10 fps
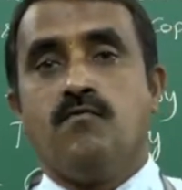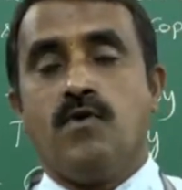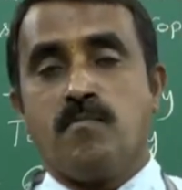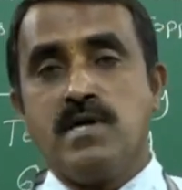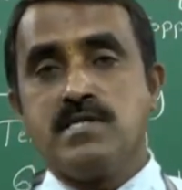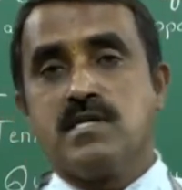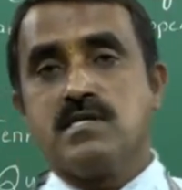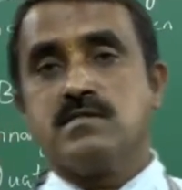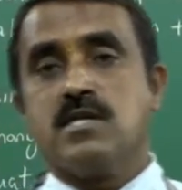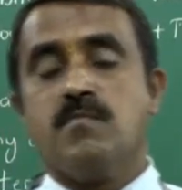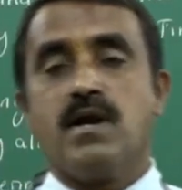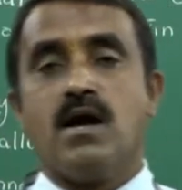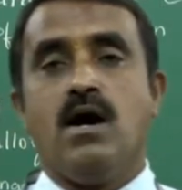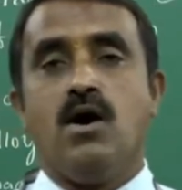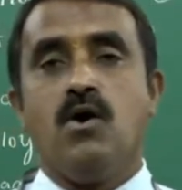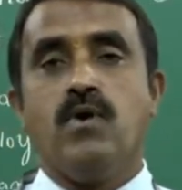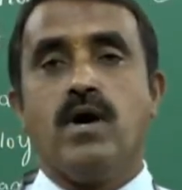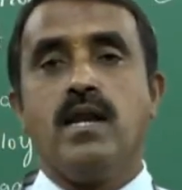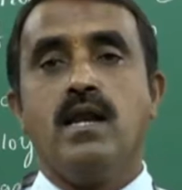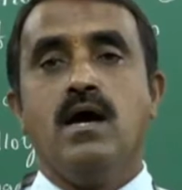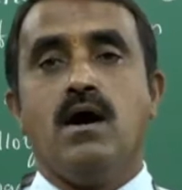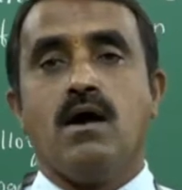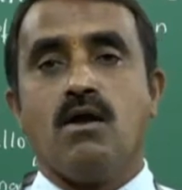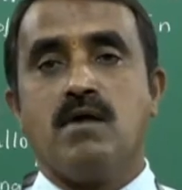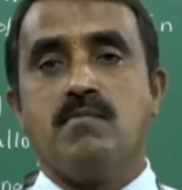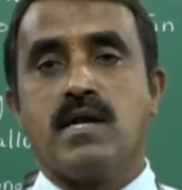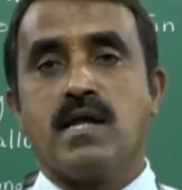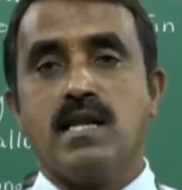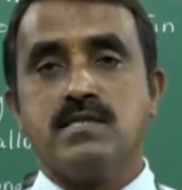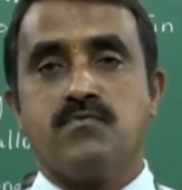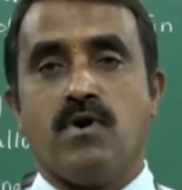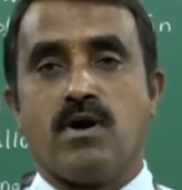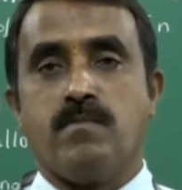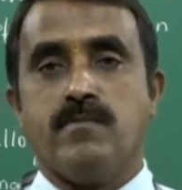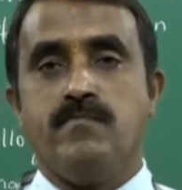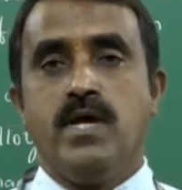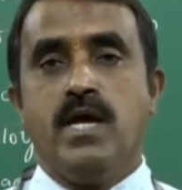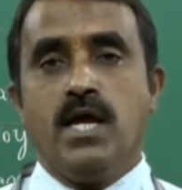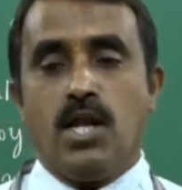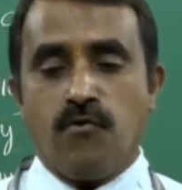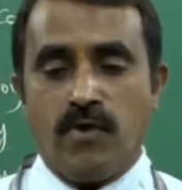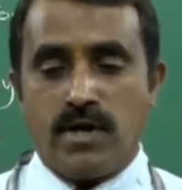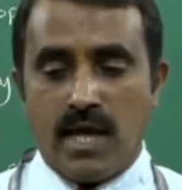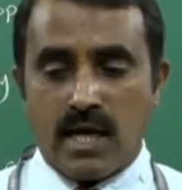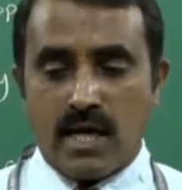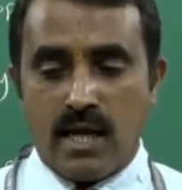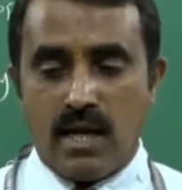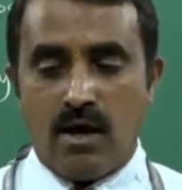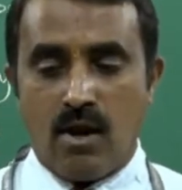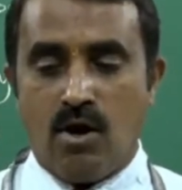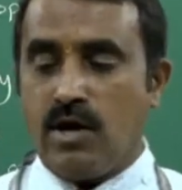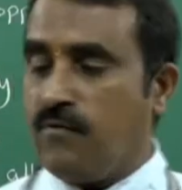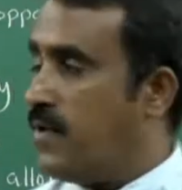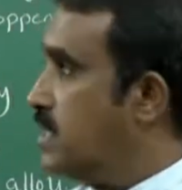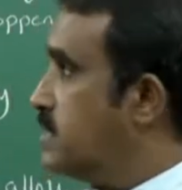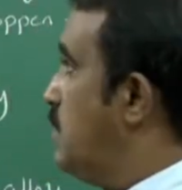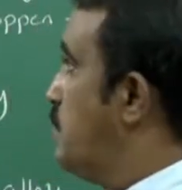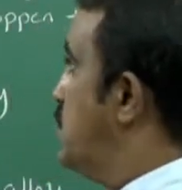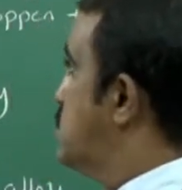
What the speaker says: Formation is nothing but how an alloy metal is formed. Now if you take an alloy of example,